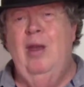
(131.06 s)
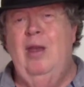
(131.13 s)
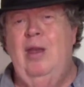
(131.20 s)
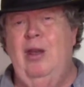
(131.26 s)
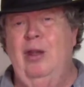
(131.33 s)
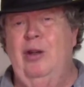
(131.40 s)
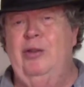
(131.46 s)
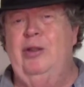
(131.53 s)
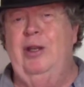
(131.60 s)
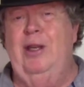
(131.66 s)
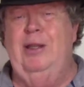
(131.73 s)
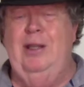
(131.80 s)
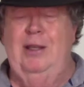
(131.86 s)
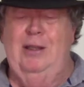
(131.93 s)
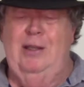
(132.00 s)
You can also
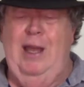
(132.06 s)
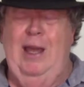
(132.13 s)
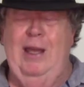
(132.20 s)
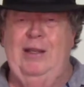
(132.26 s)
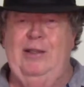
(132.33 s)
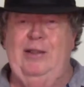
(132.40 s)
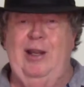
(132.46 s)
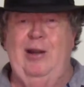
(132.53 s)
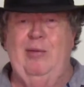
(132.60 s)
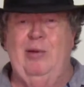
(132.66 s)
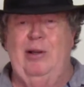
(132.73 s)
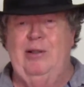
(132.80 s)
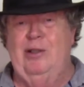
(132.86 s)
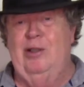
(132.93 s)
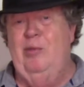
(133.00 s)
get these hand
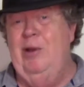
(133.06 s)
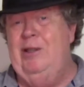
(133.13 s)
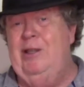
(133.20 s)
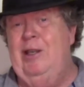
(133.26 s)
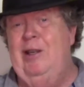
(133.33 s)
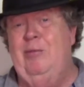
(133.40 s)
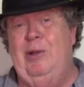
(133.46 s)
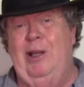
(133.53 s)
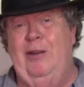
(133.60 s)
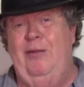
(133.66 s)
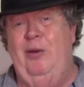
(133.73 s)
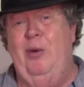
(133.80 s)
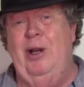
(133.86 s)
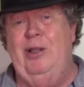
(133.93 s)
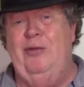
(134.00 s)
stabilizers. You may see them like if
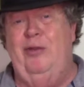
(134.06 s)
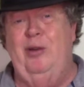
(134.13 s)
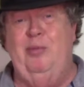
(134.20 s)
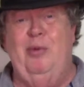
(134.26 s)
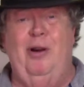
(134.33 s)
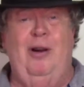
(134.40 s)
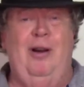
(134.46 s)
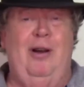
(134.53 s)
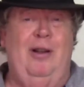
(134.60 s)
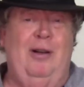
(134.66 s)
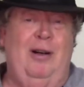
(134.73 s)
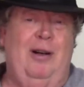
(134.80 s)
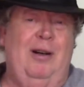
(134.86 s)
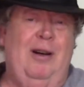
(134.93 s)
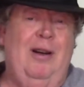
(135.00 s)
you watch football
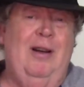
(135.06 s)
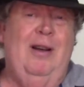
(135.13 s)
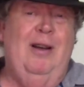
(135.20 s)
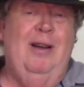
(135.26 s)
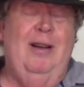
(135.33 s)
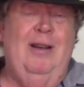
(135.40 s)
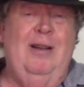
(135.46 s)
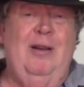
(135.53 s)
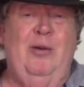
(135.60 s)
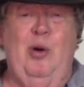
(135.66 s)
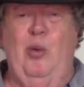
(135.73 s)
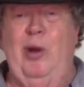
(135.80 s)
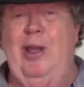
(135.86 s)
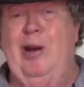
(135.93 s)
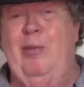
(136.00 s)
or what
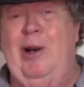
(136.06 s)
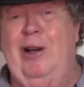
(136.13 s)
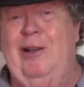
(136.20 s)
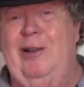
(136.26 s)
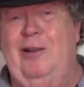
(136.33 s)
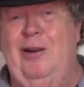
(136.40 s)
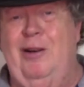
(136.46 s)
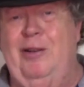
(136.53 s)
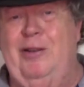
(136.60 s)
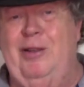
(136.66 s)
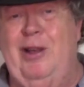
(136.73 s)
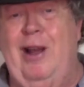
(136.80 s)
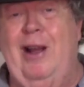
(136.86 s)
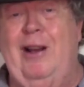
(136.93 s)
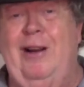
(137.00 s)
we in America call
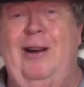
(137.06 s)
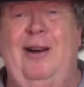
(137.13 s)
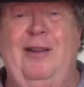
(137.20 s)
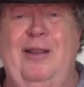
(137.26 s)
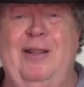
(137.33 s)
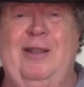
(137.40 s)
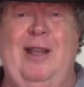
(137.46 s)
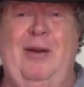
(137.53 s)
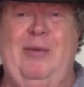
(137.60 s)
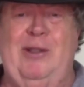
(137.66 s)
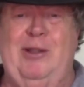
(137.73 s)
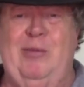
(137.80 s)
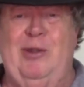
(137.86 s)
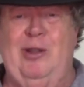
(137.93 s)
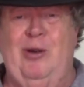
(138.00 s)
soccer, things like that, when
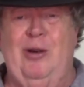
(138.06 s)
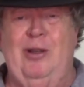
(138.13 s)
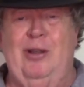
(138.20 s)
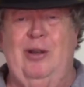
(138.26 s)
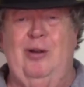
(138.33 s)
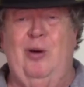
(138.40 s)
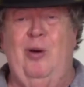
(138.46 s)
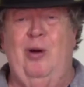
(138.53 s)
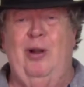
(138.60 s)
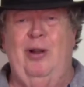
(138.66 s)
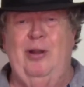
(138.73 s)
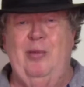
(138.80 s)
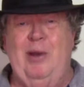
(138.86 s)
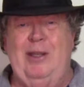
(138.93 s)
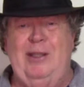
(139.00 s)
someone scores a goal,
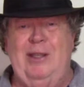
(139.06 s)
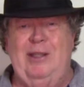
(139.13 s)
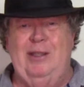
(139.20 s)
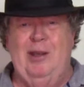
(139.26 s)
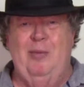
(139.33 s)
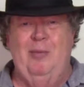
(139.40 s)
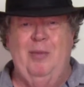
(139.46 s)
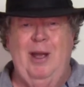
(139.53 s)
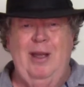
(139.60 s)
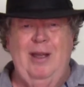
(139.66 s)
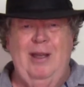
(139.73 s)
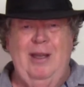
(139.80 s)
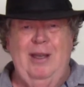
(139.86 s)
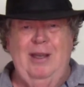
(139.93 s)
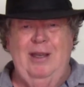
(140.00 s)
and you may see some
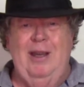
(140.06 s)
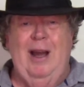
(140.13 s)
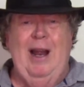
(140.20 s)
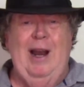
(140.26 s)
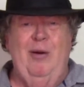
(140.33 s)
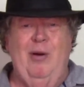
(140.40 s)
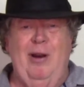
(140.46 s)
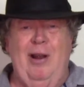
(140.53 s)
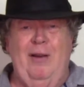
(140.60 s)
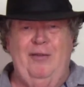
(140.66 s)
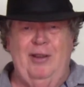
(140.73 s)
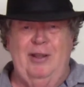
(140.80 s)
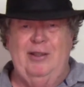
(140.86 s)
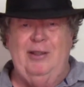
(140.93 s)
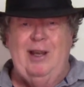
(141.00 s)
guy run off
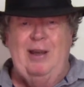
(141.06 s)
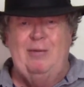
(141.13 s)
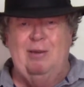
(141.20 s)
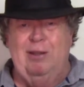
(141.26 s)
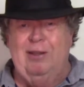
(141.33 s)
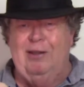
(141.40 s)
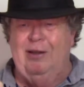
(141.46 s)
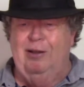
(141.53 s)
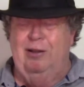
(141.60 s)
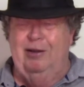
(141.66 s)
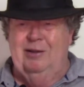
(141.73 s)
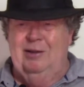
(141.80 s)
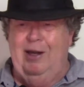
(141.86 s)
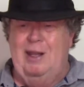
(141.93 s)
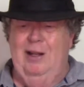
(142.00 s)
to the side with
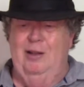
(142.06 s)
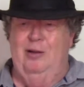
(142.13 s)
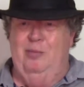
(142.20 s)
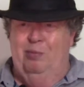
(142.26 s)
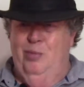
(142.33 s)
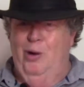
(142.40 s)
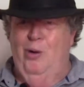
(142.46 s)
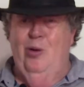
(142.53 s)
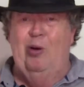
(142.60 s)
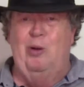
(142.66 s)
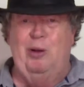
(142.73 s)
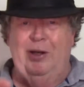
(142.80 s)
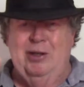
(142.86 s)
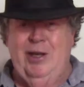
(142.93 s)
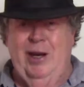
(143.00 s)
it's got a little pole,
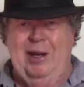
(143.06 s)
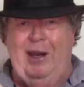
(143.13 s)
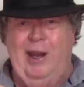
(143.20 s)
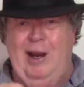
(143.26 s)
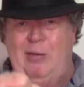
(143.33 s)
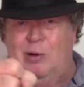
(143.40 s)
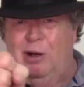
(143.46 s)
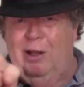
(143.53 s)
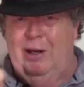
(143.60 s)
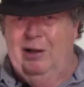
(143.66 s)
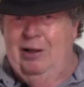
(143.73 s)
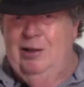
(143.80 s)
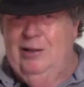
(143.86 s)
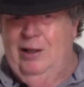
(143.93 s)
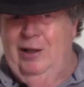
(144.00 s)
and he's got a camera on it,
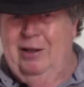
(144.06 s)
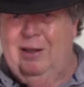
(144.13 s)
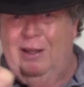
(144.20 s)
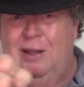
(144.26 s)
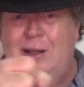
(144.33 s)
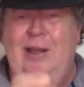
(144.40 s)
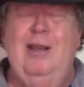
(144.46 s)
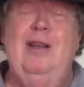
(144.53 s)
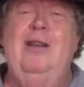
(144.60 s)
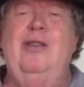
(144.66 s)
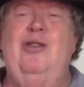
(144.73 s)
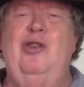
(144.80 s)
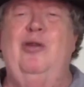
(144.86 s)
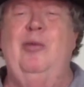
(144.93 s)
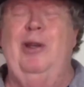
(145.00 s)
and he's like
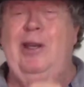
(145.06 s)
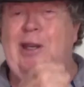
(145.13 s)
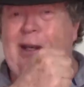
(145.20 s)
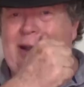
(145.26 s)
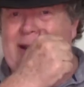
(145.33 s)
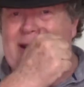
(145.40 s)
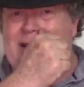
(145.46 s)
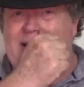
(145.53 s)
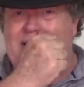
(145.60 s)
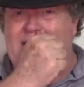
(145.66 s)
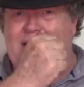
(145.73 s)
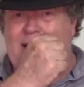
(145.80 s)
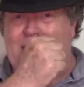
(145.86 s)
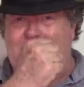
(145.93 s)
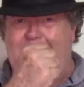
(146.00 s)
zooming in, and then
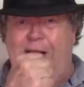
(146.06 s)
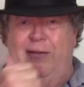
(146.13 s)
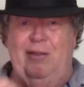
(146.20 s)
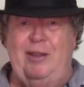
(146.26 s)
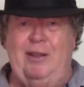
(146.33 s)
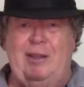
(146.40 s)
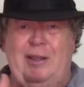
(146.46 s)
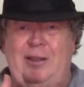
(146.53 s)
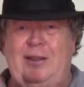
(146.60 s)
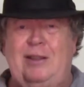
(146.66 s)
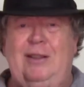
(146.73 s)
suddenly you have the